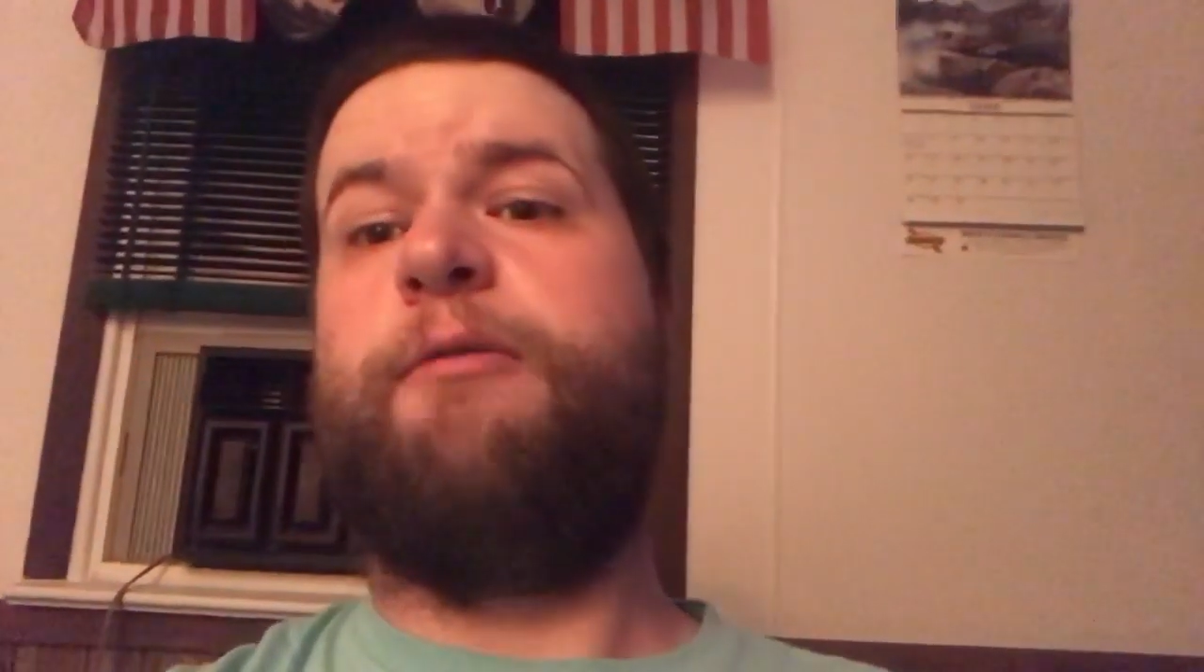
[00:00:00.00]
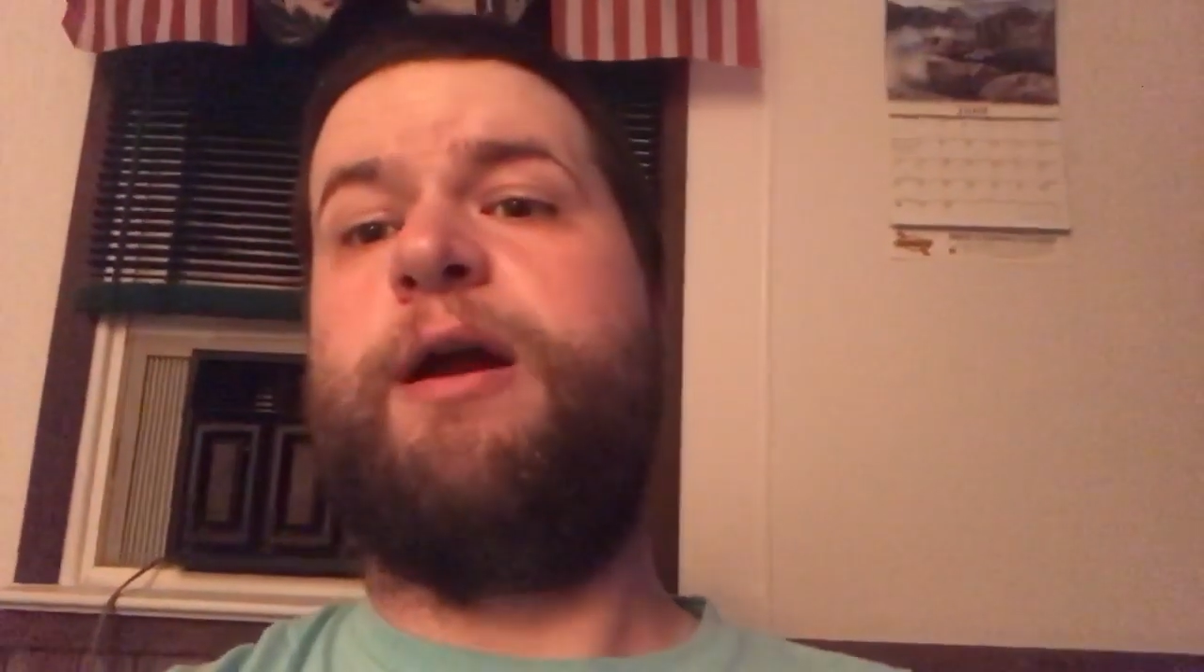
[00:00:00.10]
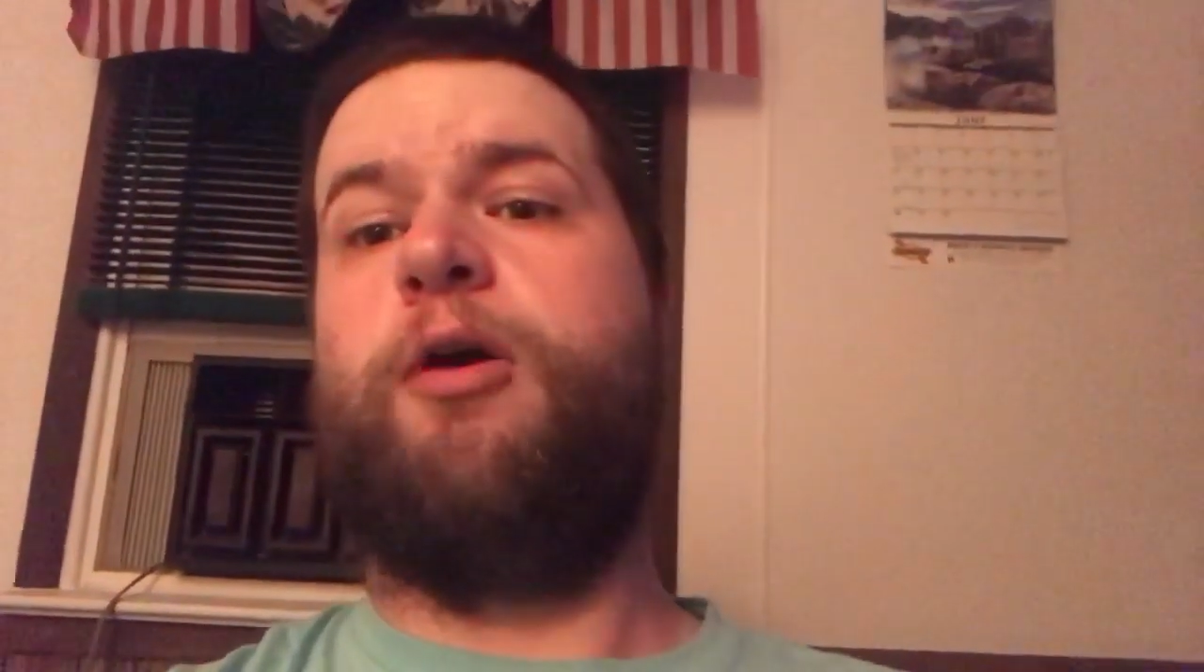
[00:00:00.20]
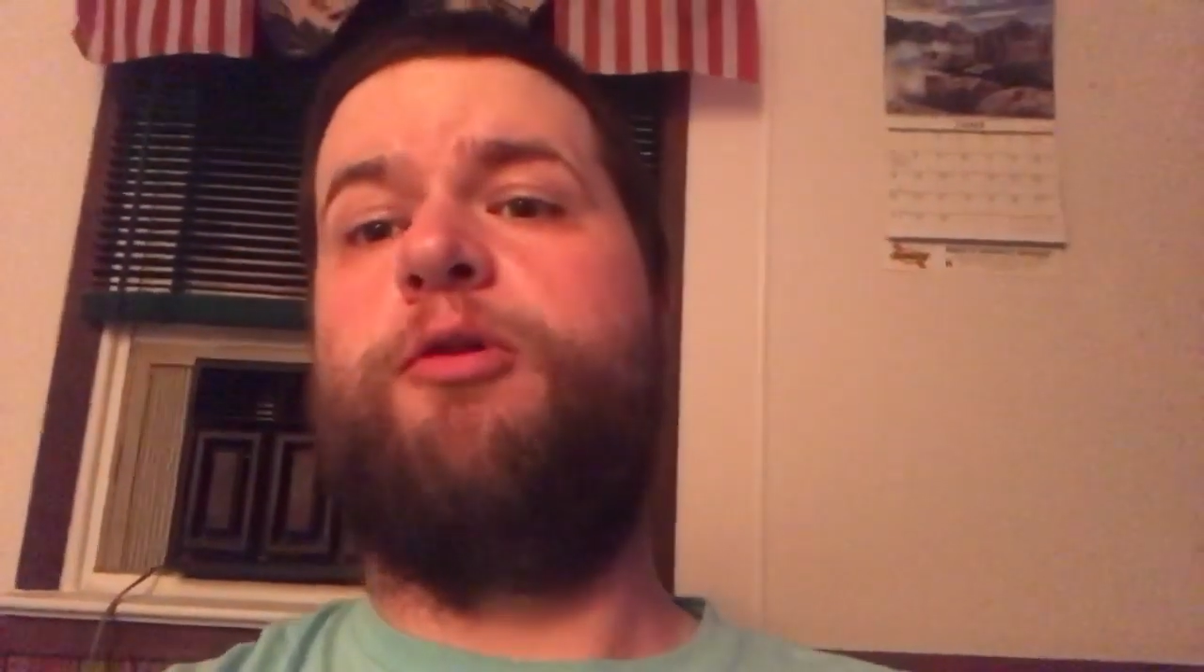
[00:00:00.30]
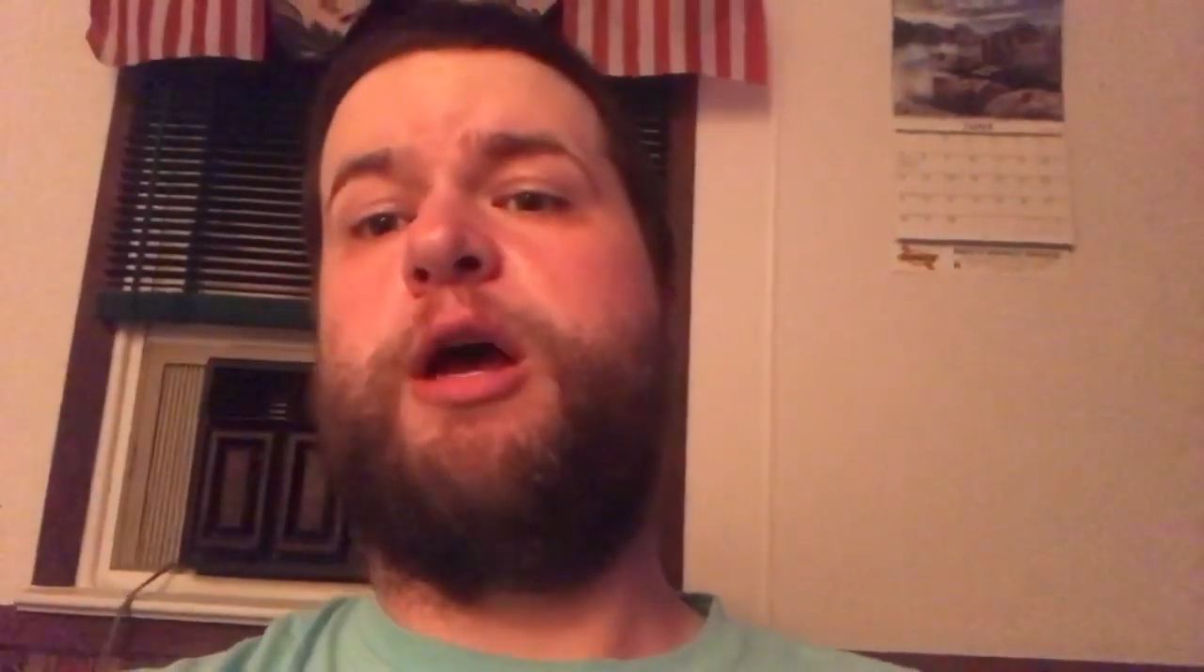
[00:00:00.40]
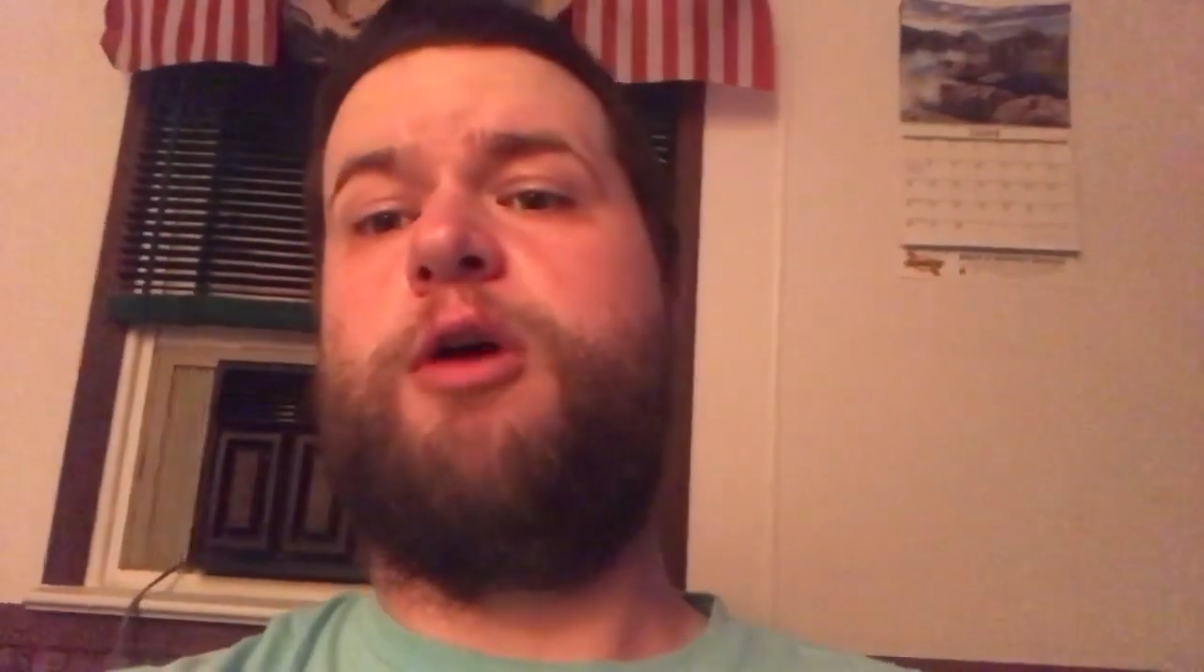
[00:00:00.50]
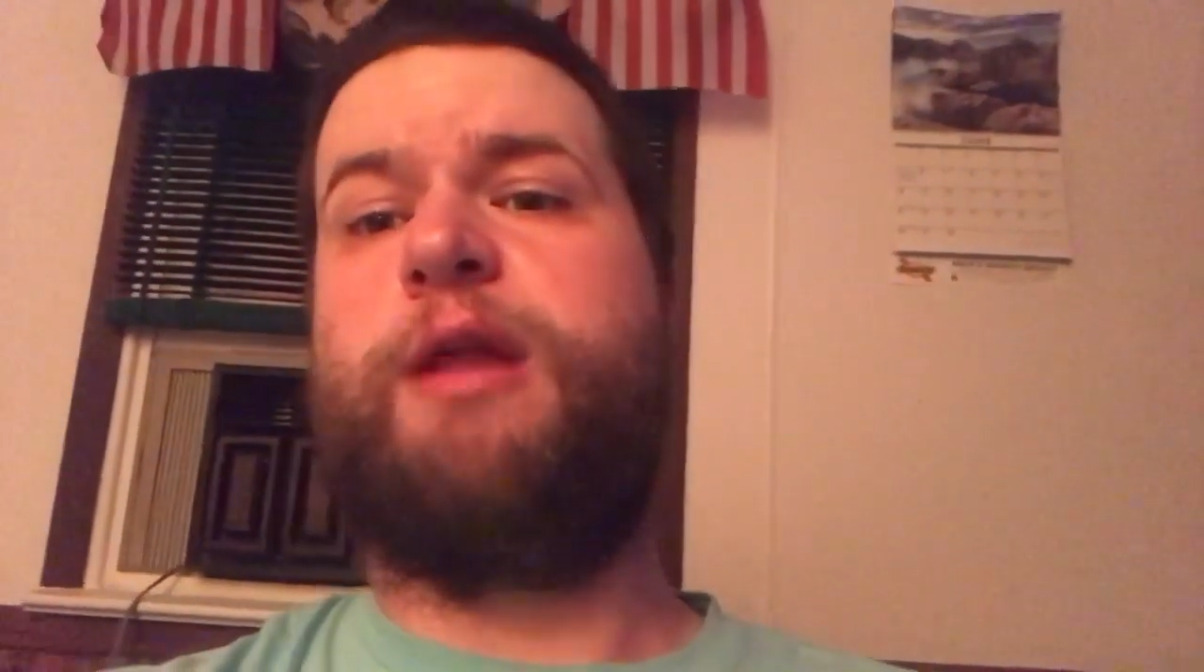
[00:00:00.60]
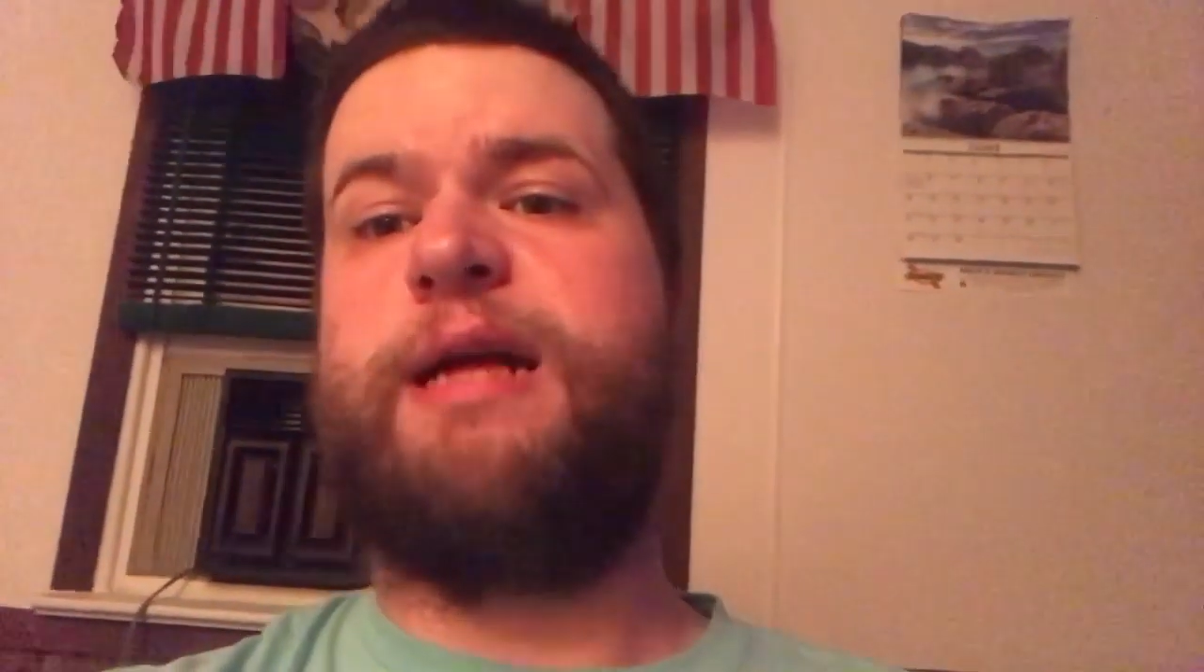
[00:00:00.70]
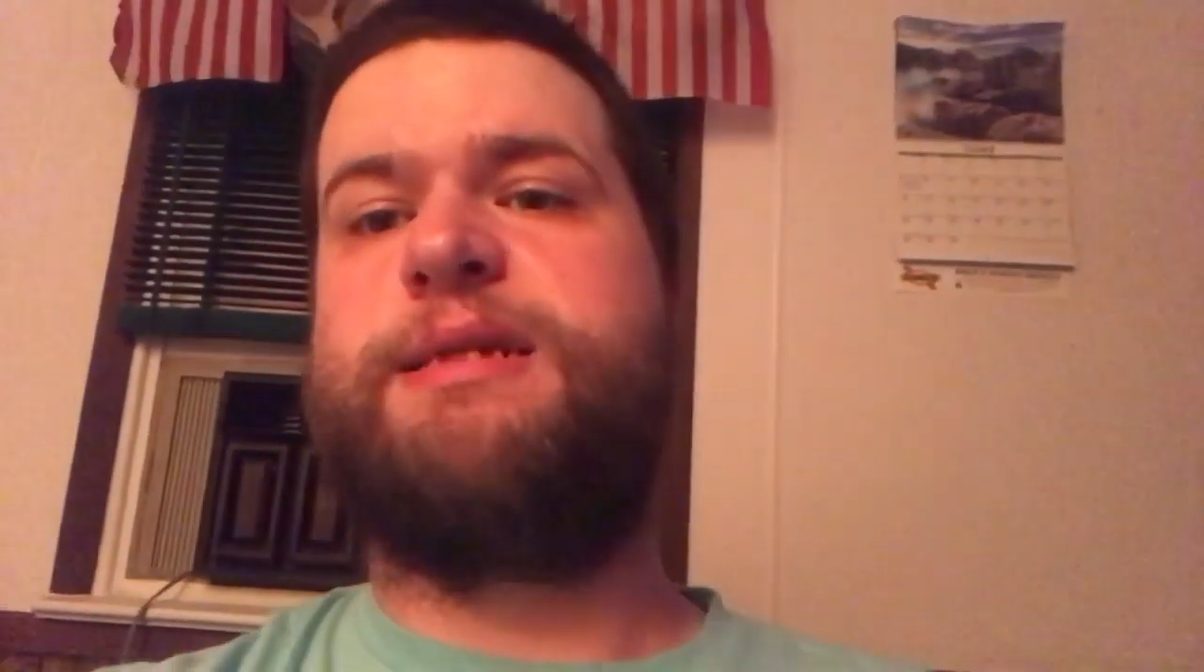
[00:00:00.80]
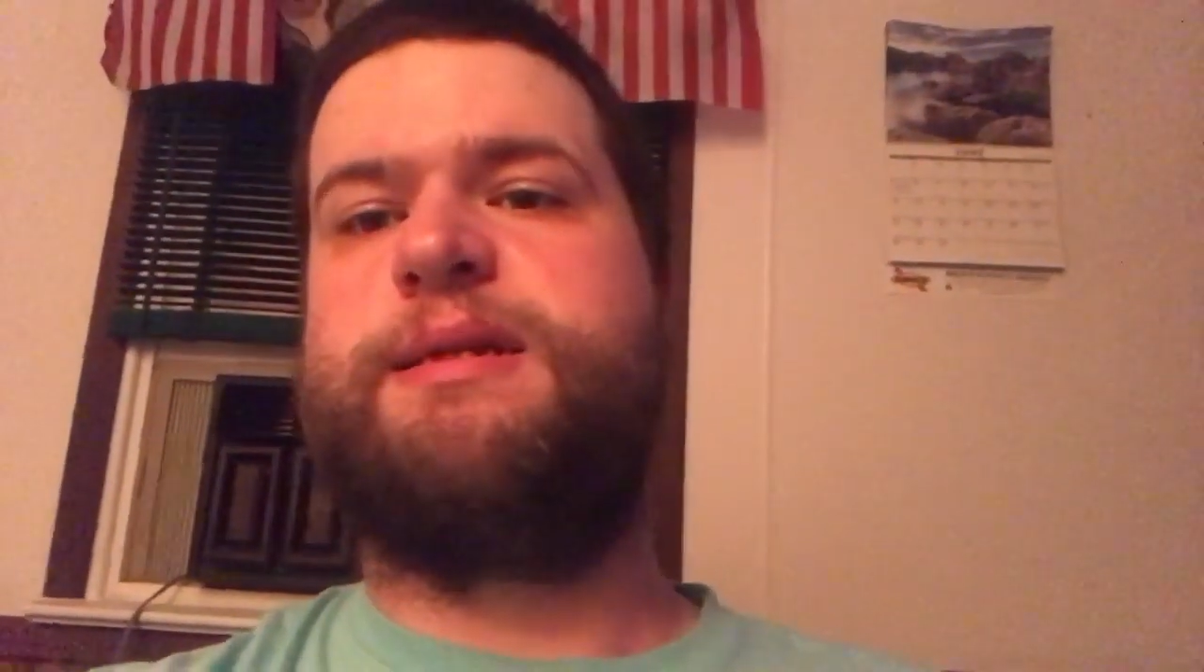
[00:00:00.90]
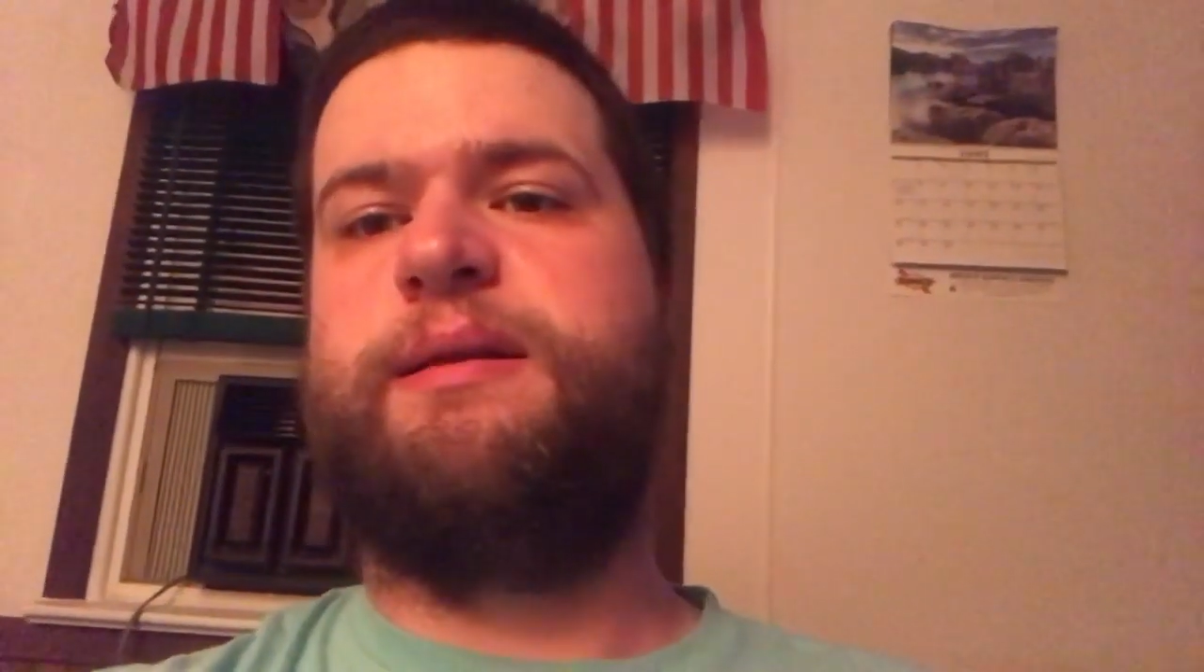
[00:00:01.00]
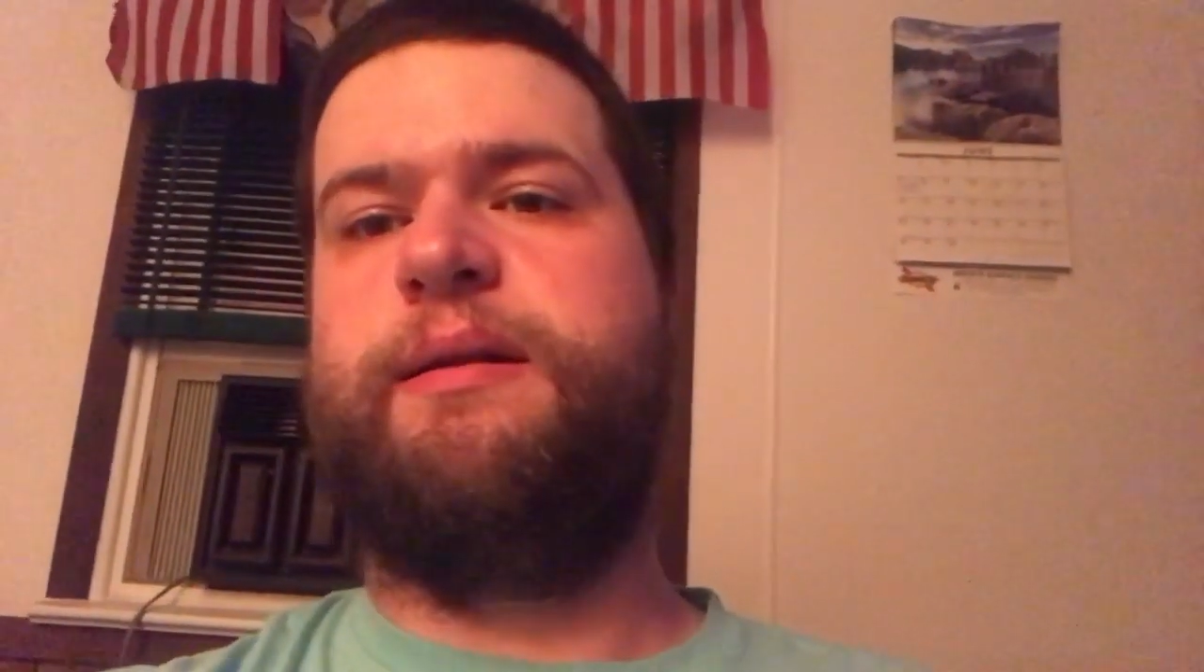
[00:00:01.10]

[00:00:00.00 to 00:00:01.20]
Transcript: Although that's